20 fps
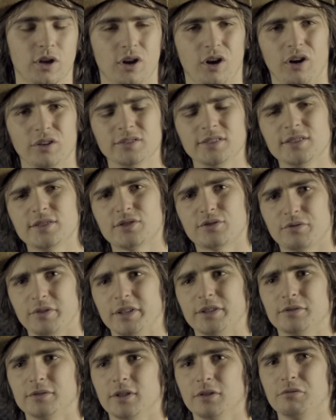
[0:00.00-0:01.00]
On the
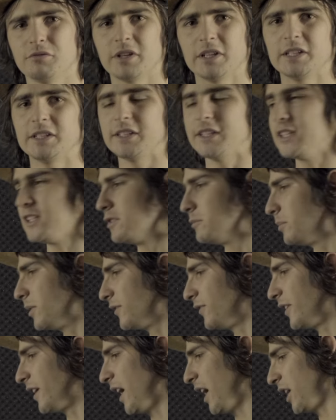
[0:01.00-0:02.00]
street, you don't really need
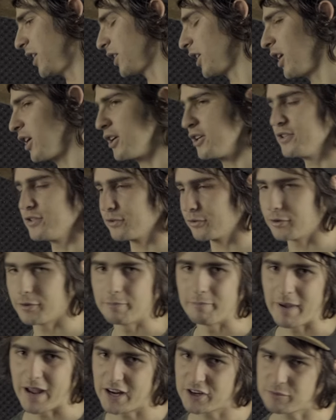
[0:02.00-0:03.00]
beefy handguards or
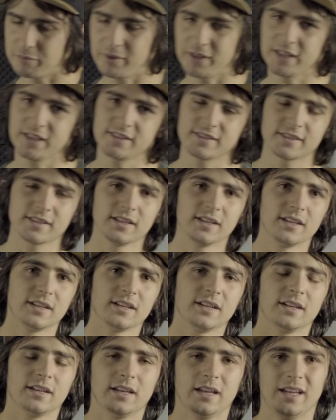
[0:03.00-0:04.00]
bash plates,
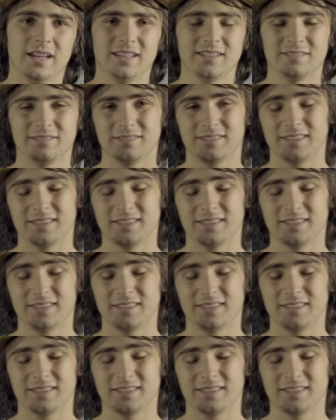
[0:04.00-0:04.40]
and